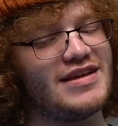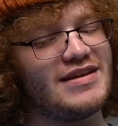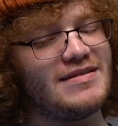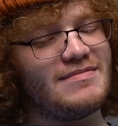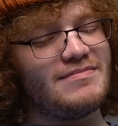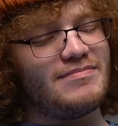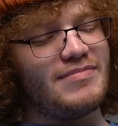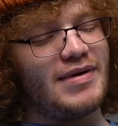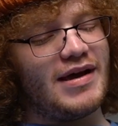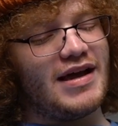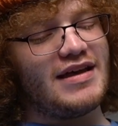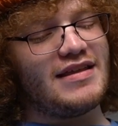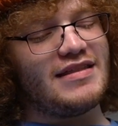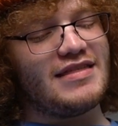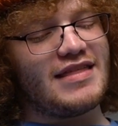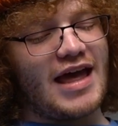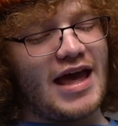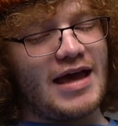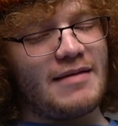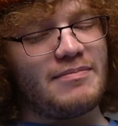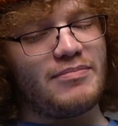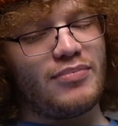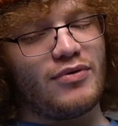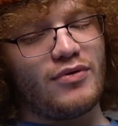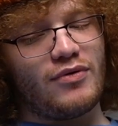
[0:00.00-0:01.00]
then by
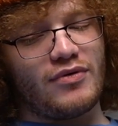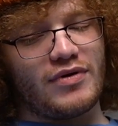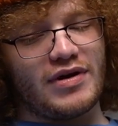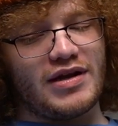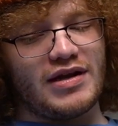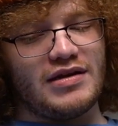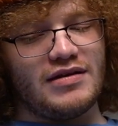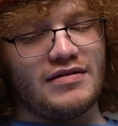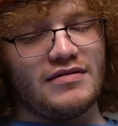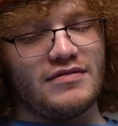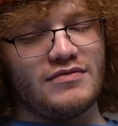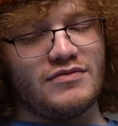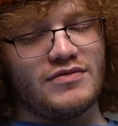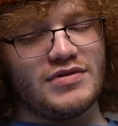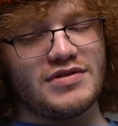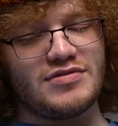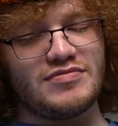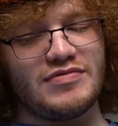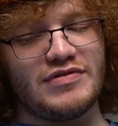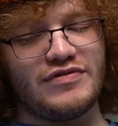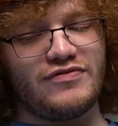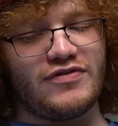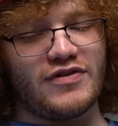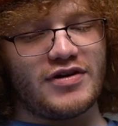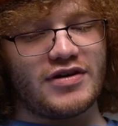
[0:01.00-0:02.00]
that point,
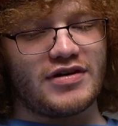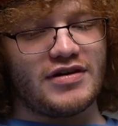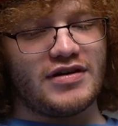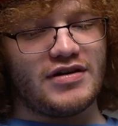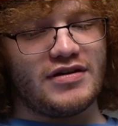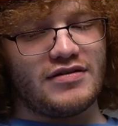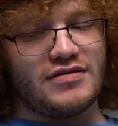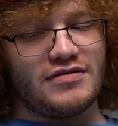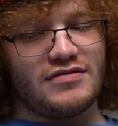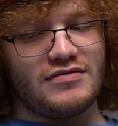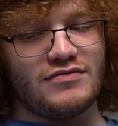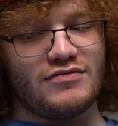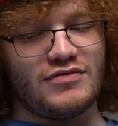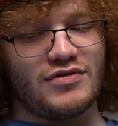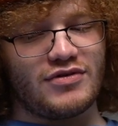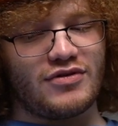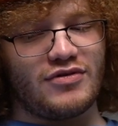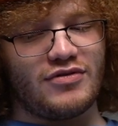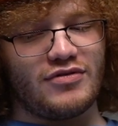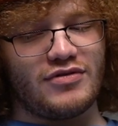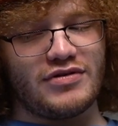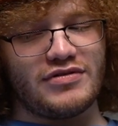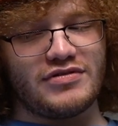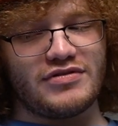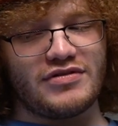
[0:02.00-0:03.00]
once we fucking
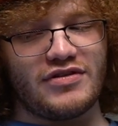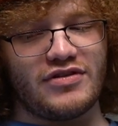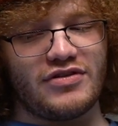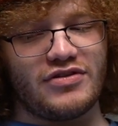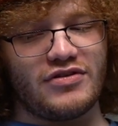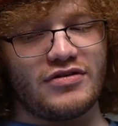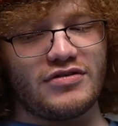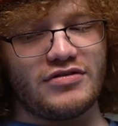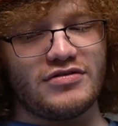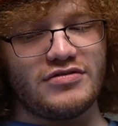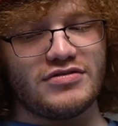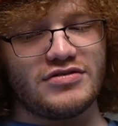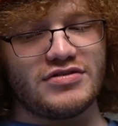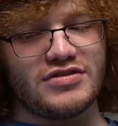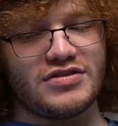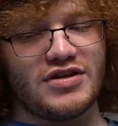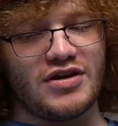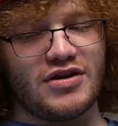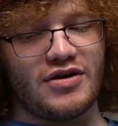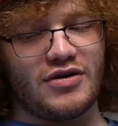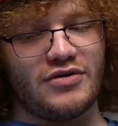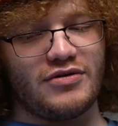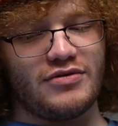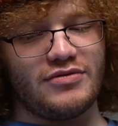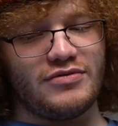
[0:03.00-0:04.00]
record
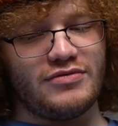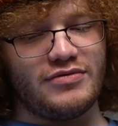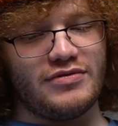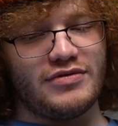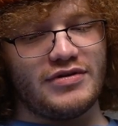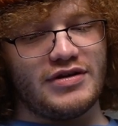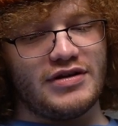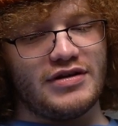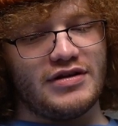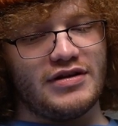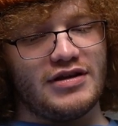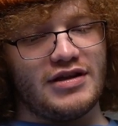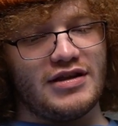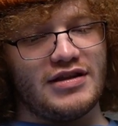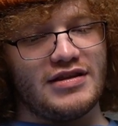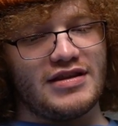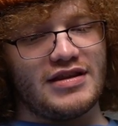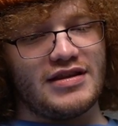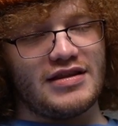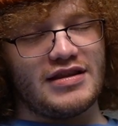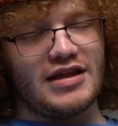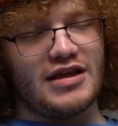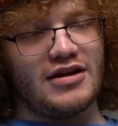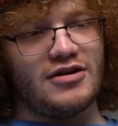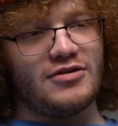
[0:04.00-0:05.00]
Thursday,
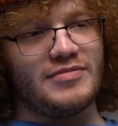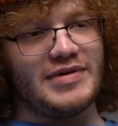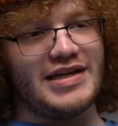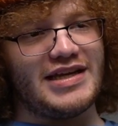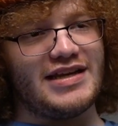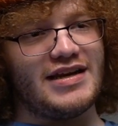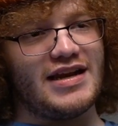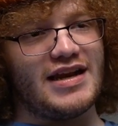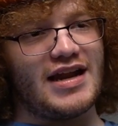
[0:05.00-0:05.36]
then that'll be